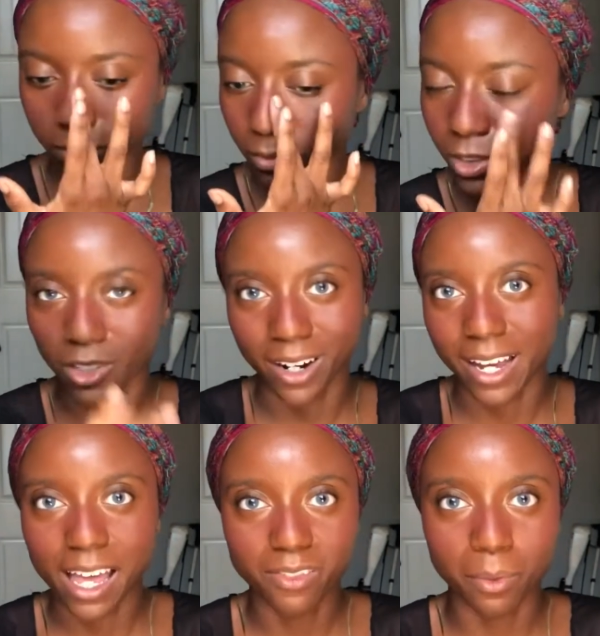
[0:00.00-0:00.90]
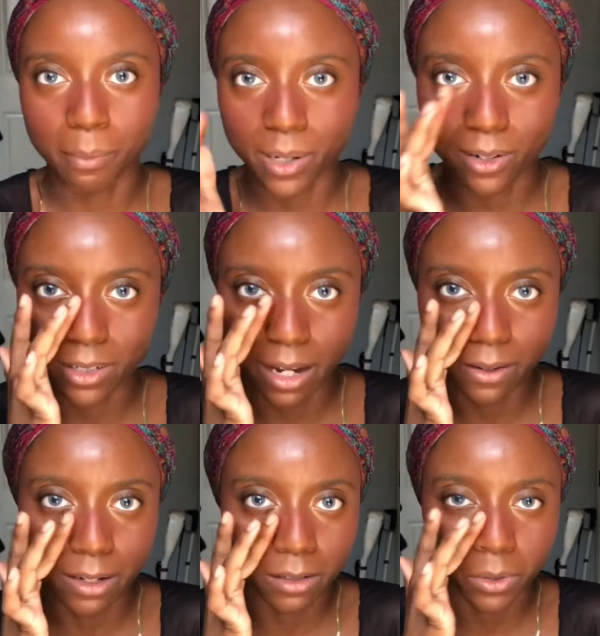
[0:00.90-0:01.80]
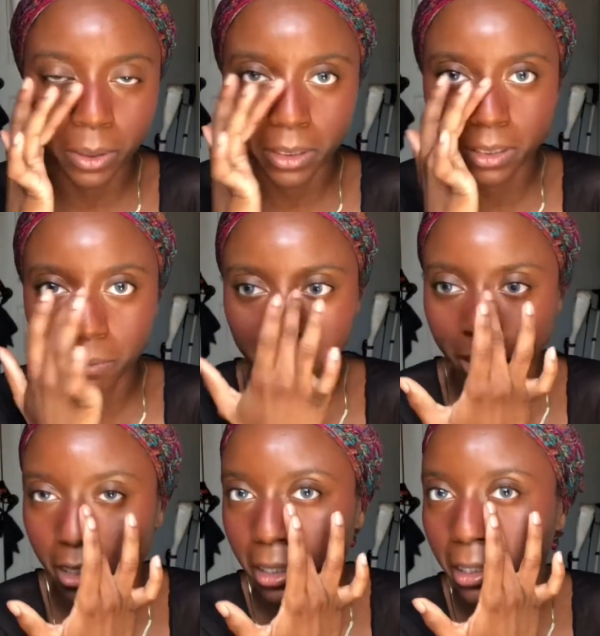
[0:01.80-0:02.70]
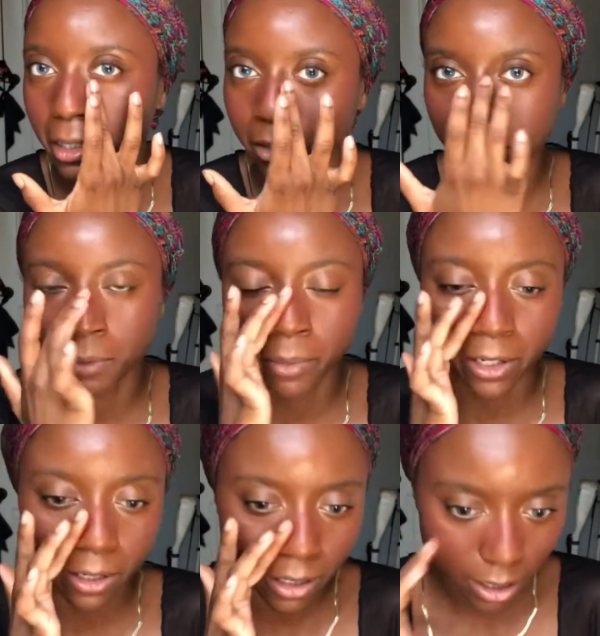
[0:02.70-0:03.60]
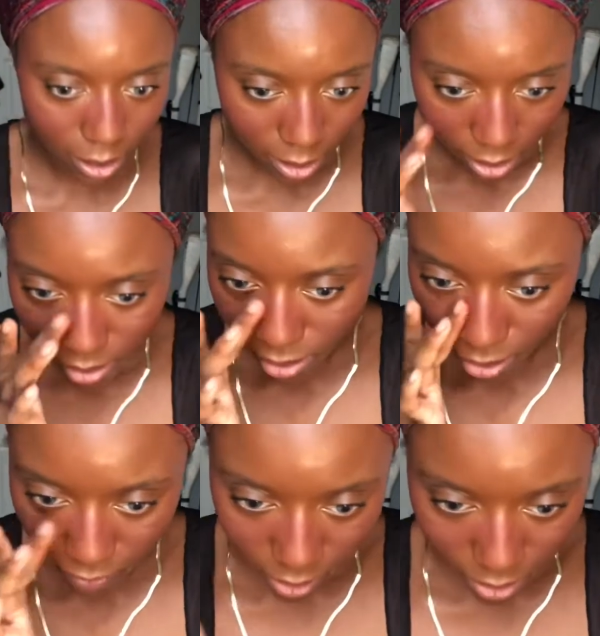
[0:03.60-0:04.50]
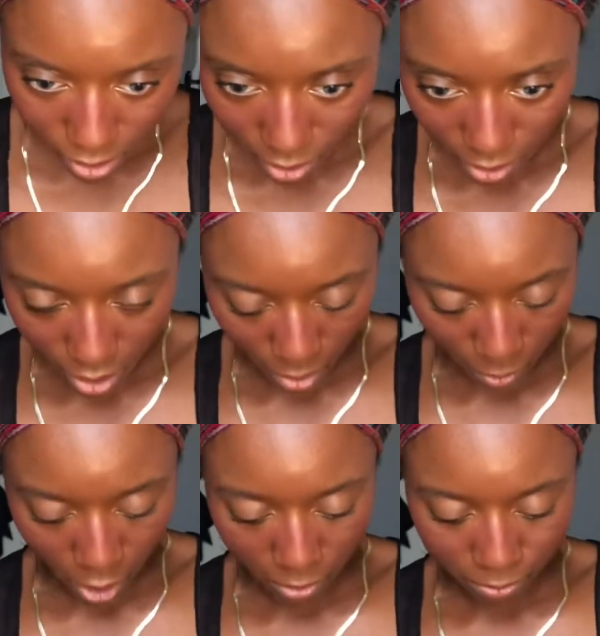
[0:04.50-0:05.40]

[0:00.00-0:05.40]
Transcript: Sorry, I have a mirror down here, so I keep looking into the mirror instead of into the camera.